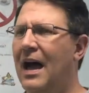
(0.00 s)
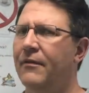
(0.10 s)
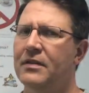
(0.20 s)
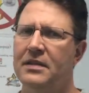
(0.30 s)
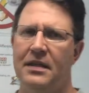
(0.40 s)

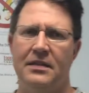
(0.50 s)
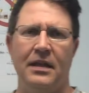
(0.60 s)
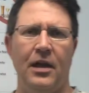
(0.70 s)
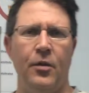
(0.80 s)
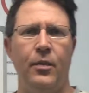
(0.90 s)
Obviously, as a
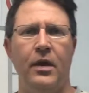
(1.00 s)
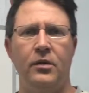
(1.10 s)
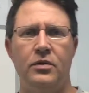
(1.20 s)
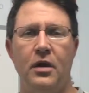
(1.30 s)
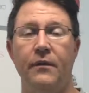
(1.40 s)

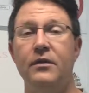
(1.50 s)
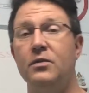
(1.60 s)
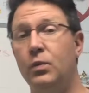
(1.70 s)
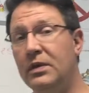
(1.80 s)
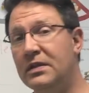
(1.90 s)
chiropractor's
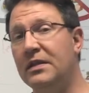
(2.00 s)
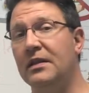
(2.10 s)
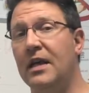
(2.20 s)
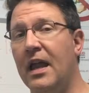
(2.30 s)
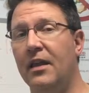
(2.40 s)
office, we see
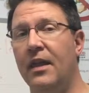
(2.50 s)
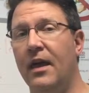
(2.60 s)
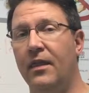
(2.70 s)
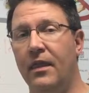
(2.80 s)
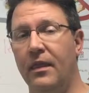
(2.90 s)
a lot of
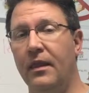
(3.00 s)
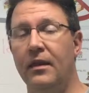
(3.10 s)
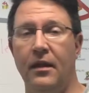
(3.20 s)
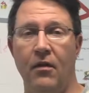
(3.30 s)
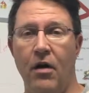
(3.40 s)
that
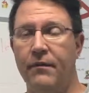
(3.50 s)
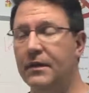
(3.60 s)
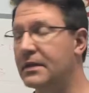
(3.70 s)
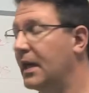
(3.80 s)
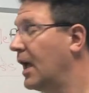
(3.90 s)
in the
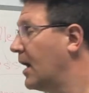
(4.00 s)
office.